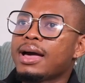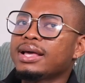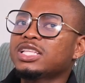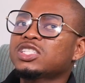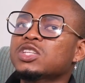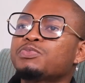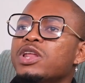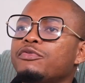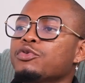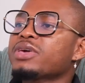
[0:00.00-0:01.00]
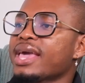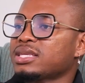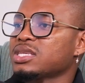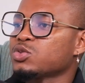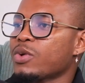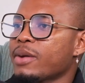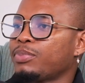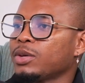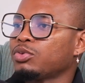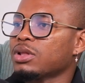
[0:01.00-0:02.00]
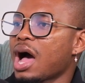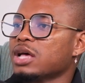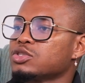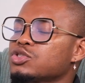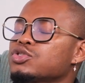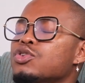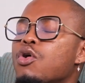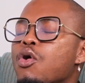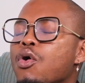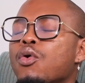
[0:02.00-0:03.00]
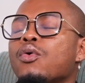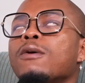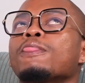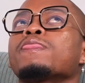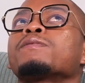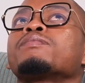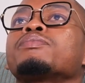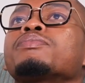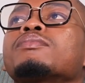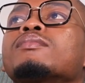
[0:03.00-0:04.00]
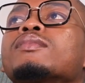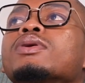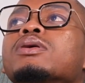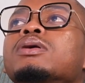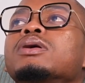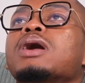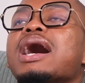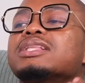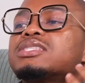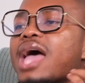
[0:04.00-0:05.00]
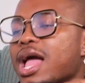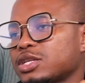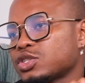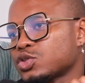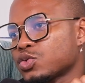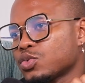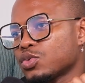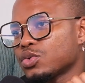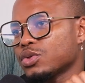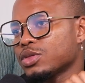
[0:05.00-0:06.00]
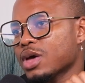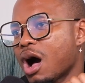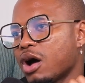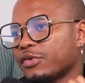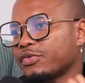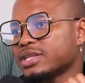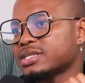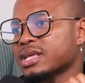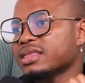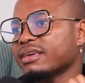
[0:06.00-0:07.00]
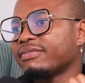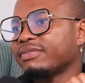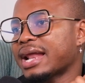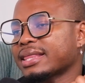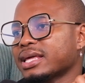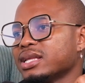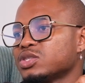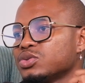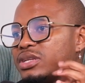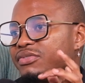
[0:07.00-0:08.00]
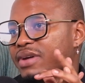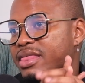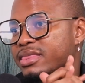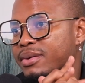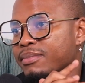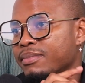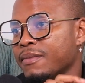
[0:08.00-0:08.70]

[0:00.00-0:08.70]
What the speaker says: It's just been a few cases where people are so attached to their outfits that they feel like they need to defend them.